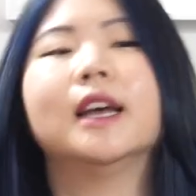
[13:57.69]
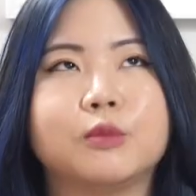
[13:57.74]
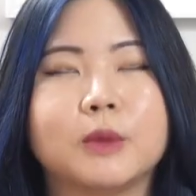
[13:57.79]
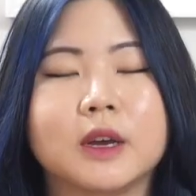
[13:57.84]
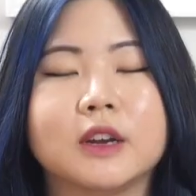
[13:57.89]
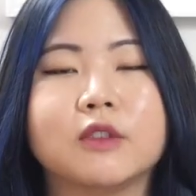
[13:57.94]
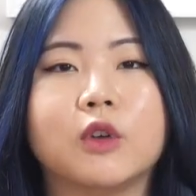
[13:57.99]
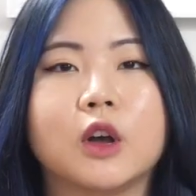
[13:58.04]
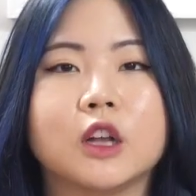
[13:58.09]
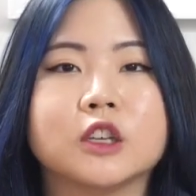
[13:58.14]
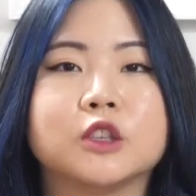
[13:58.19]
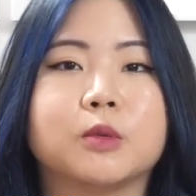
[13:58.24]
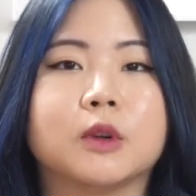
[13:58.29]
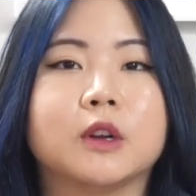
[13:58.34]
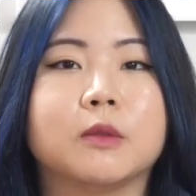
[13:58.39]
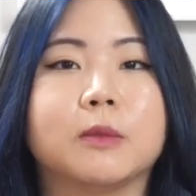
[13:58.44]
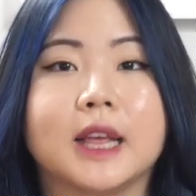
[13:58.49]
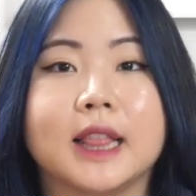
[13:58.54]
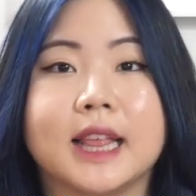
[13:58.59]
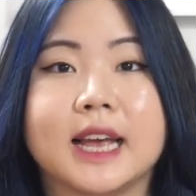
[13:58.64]
You might have watched
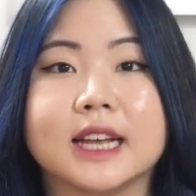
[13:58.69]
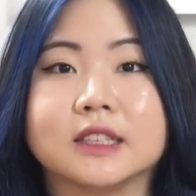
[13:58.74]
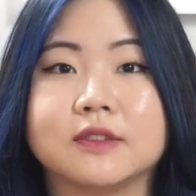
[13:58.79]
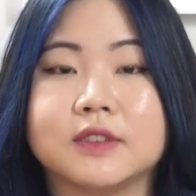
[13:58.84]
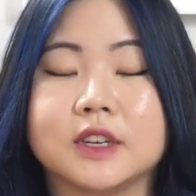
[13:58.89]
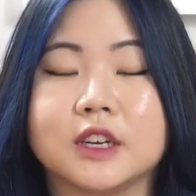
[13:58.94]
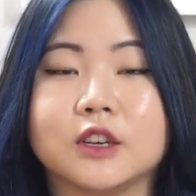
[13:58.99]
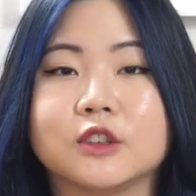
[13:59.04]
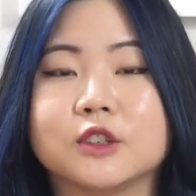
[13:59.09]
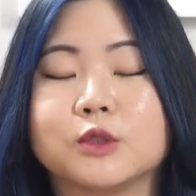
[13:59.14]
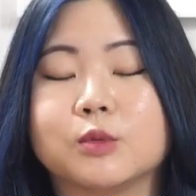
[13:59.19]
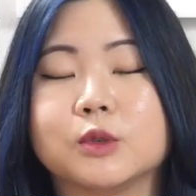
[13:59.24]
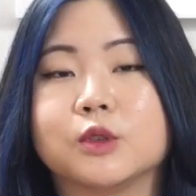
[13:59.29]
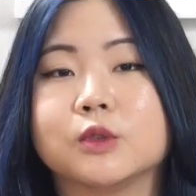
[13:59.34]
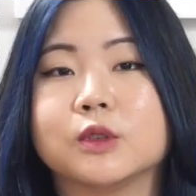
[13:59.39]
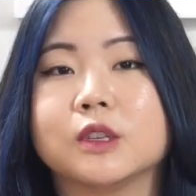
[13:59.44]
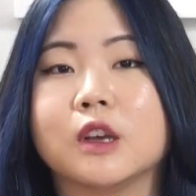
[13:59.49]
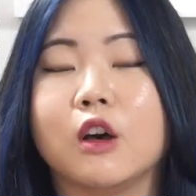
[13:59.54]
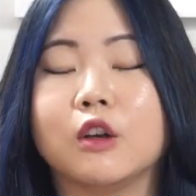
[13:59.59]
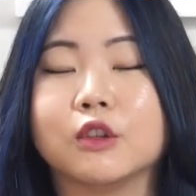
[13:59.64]
one of my last videos, which
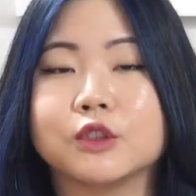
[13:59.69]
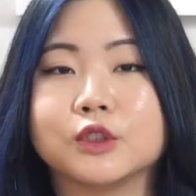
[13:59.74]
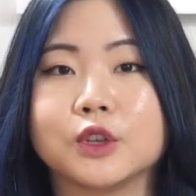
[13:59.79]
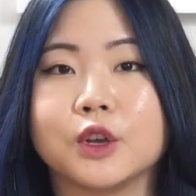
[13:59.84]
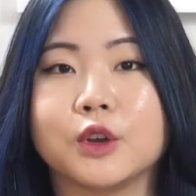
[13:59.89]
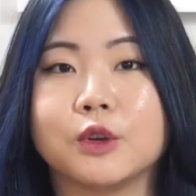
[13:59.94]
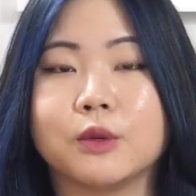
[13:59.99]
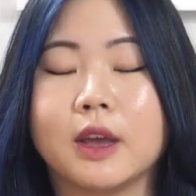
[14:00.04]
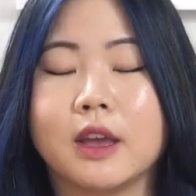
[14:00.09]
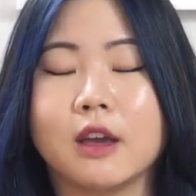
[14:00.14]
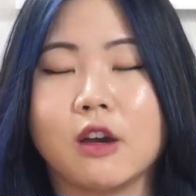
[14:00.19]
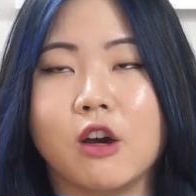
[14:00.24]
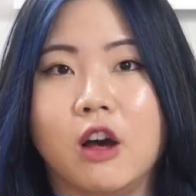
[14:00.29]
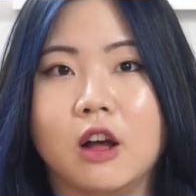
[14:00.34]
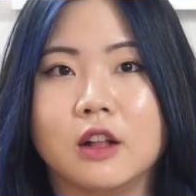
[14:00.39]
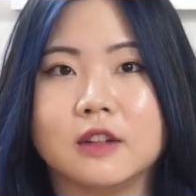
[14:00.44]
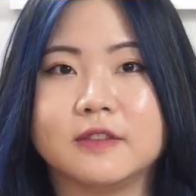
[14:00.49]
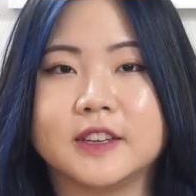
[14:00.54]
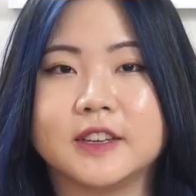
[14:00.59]
was also a haul